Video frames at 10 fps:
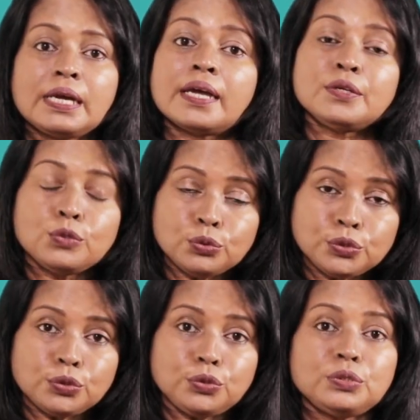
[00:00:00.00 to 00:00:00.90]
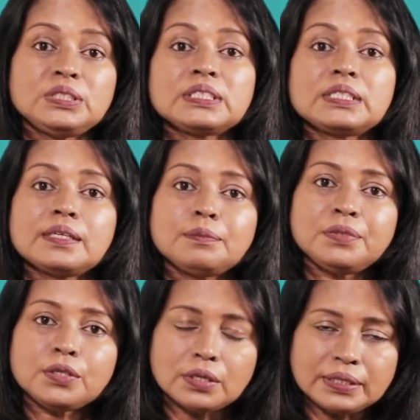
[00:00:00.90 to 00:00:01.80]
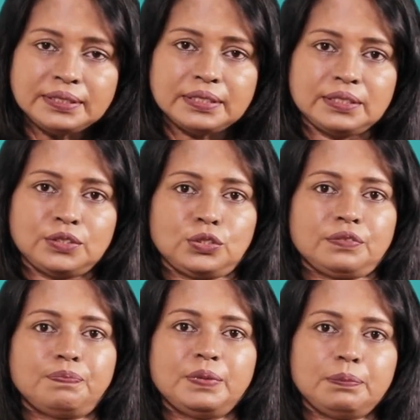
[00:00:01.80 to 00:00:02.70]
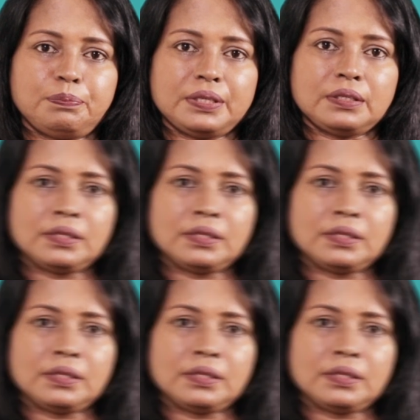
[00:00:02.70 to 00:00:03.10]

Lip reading: and also to describe the qualities of people.